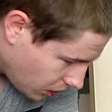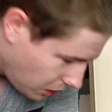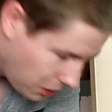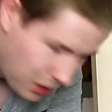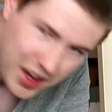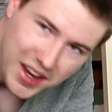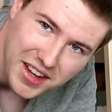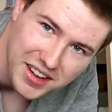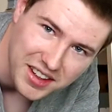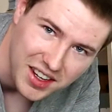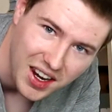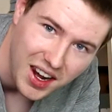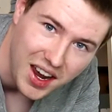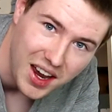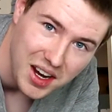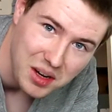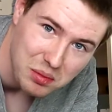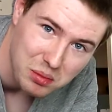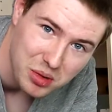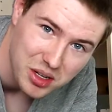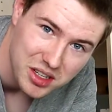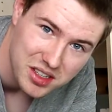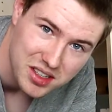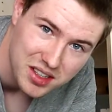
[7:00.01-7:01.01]
Hit the like
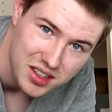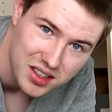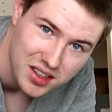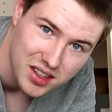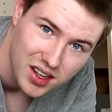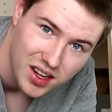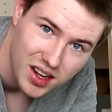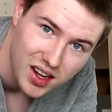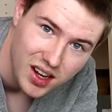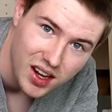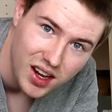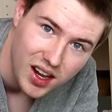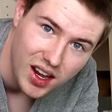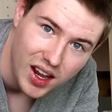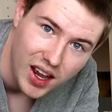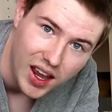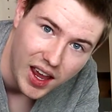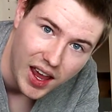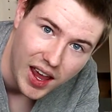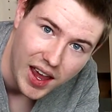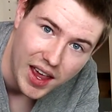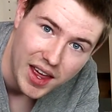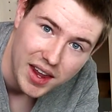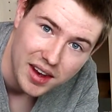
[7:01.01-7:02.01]
button
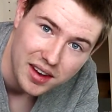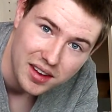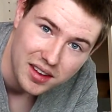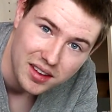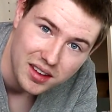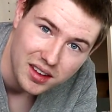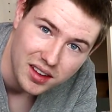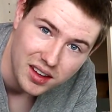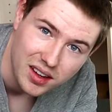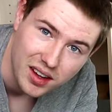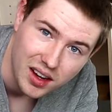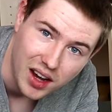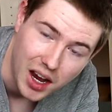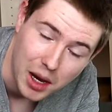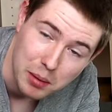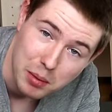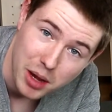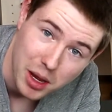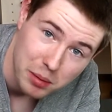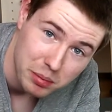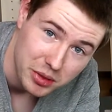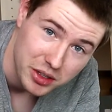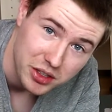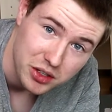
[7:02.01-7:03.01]
and I'm
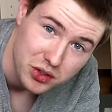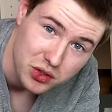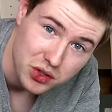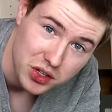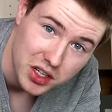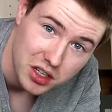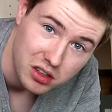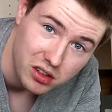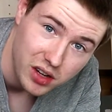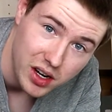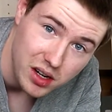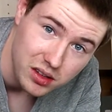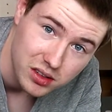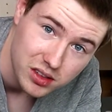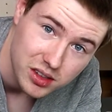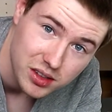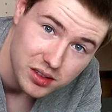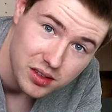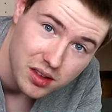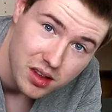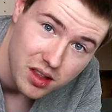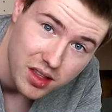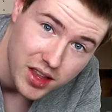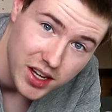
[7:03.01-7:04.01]
happy to see you around.
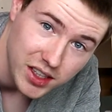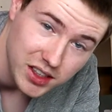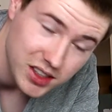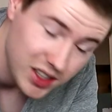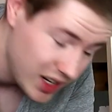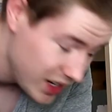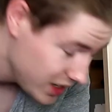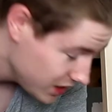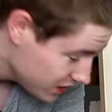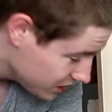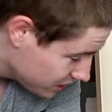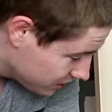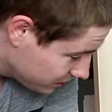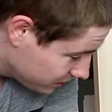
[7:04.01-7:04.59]
Thanks guys.